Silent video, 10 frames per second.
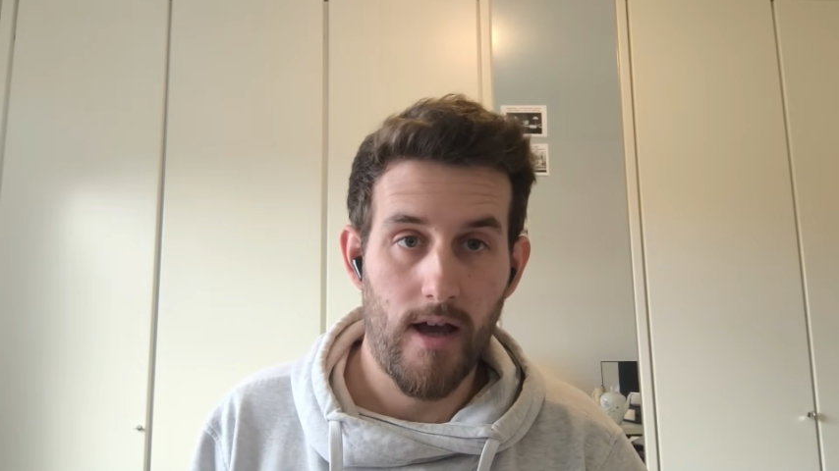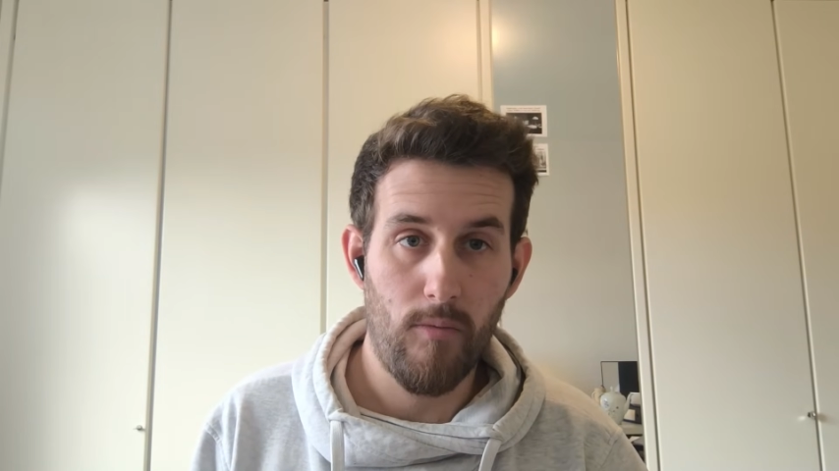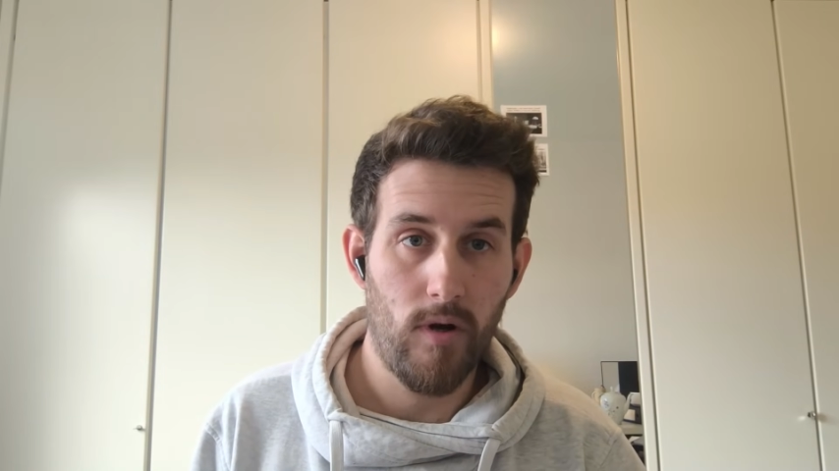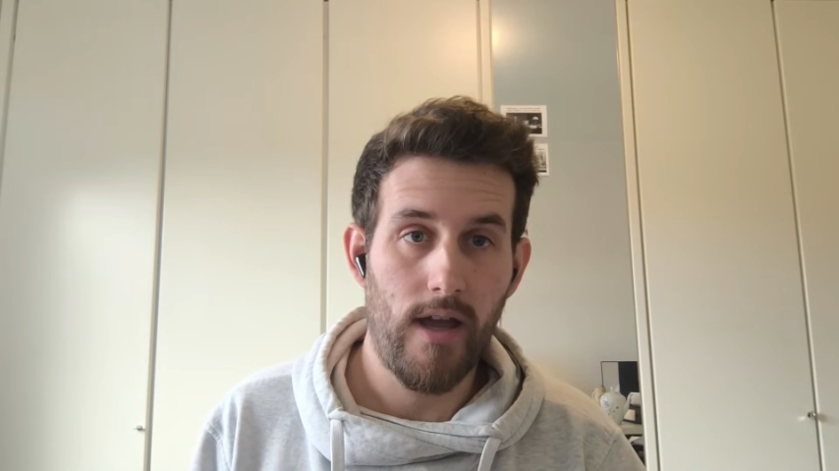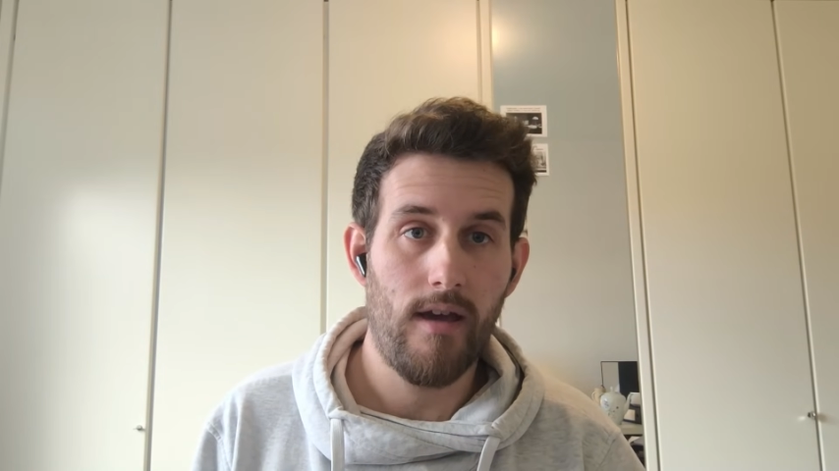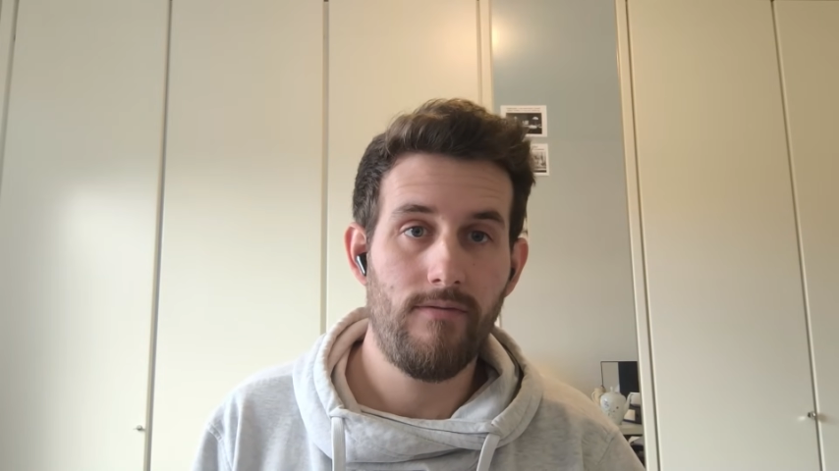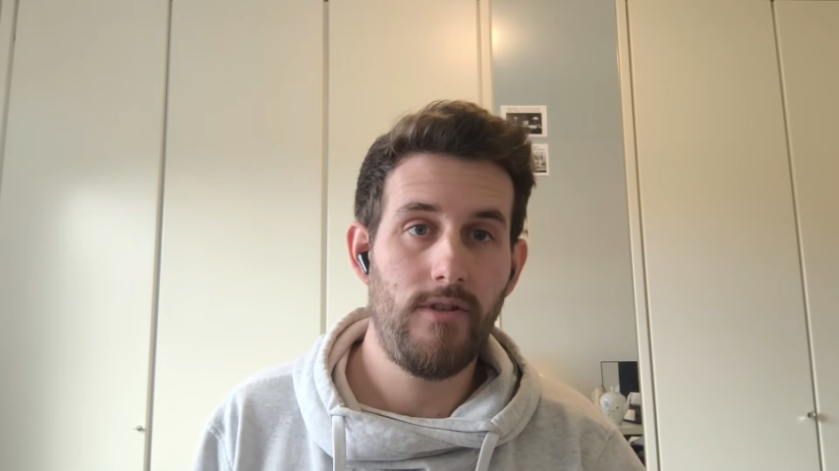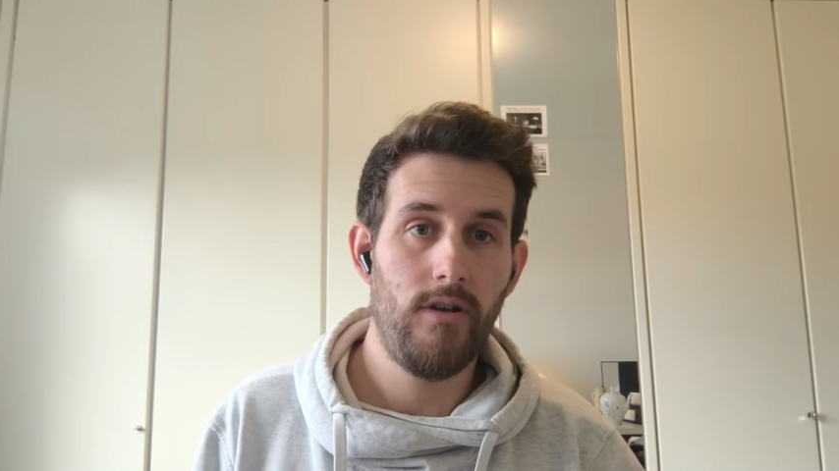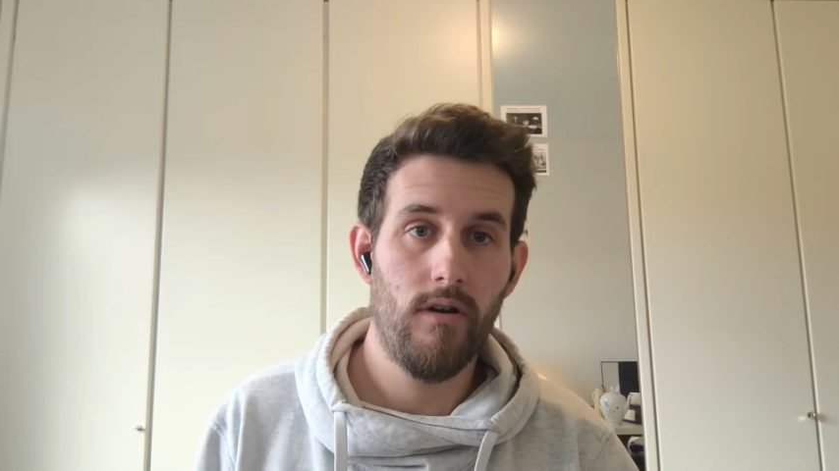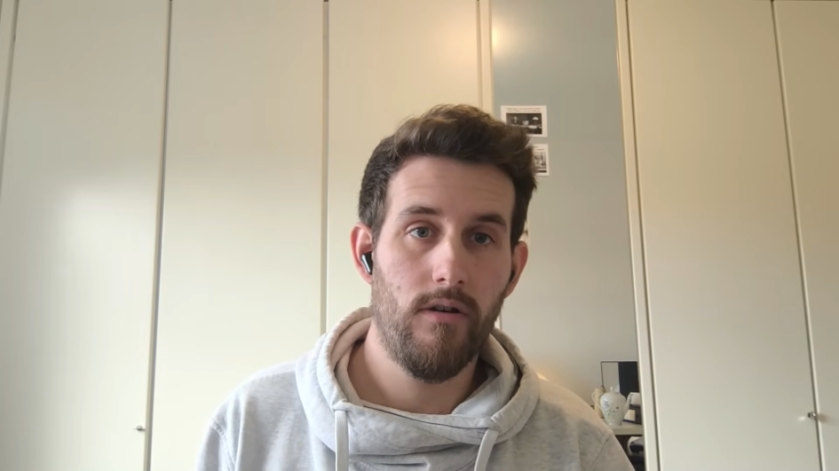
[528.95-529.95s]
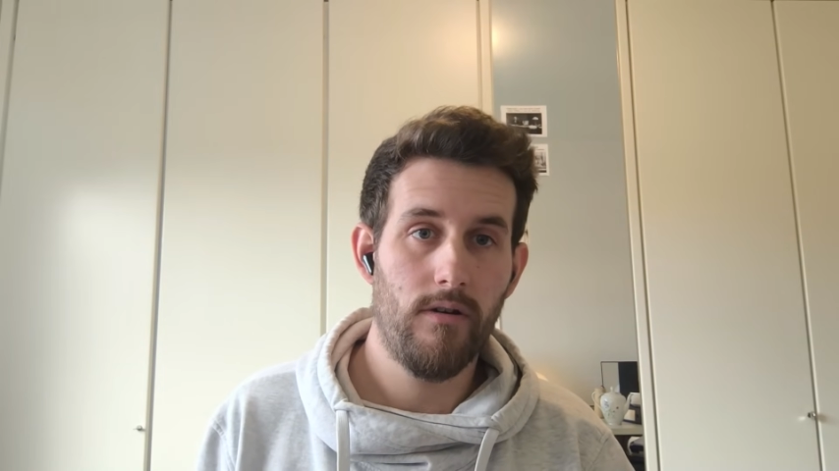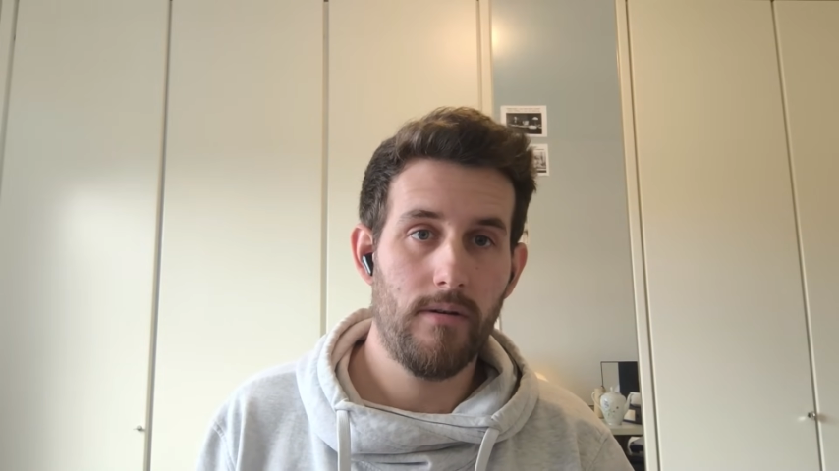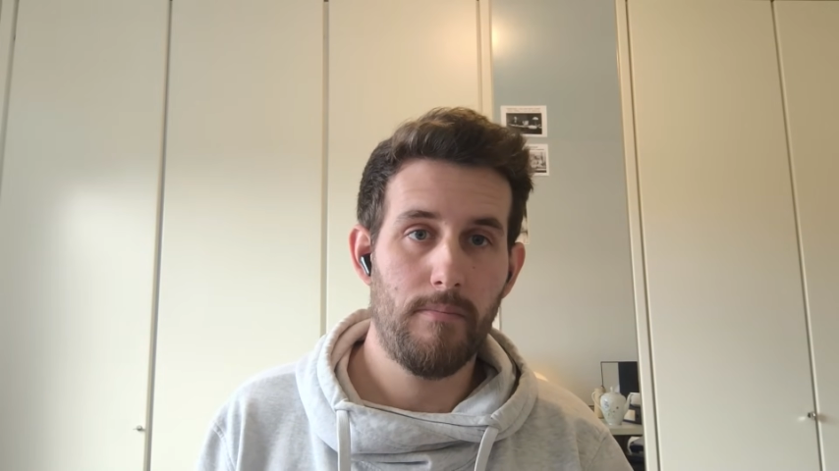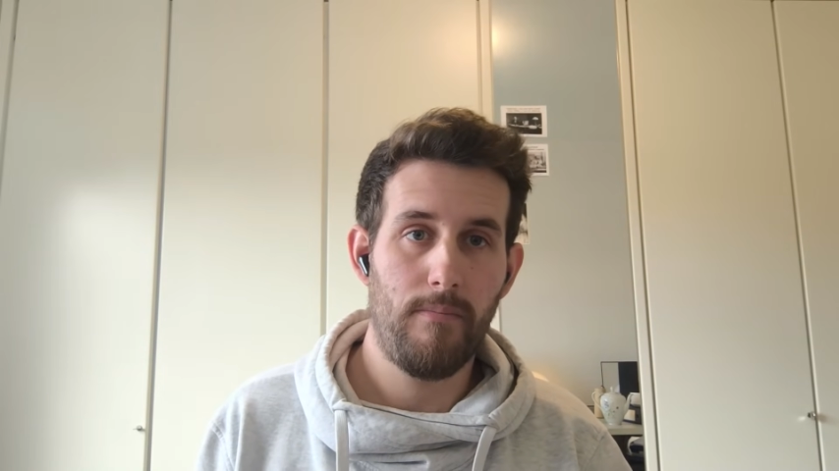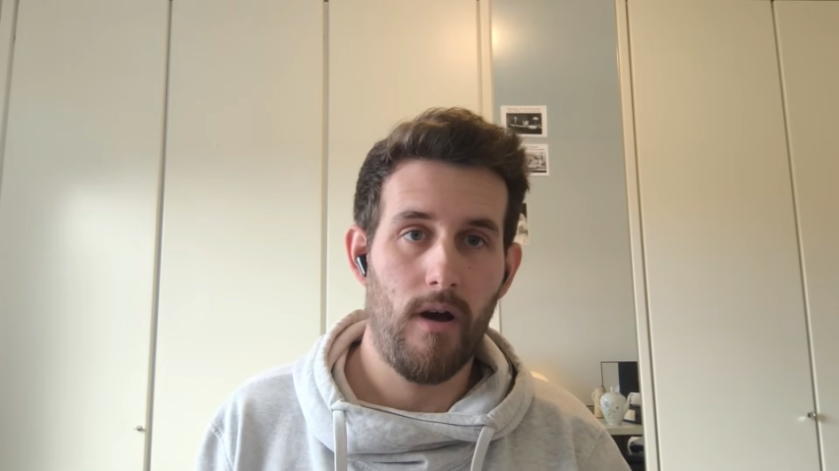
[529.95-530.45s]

I want to have your